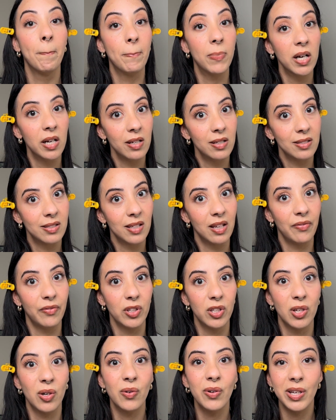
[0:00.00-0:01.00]
But if you
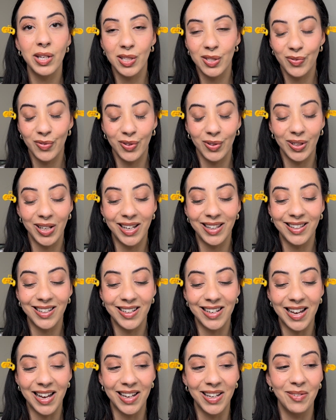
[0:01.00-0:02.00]
don't exfoliate the
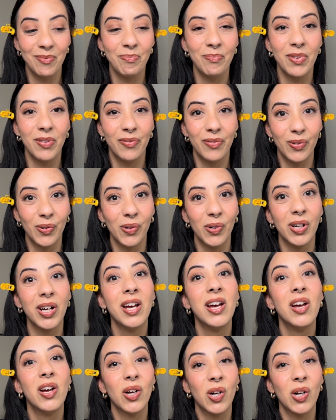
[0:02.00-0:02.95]
night before,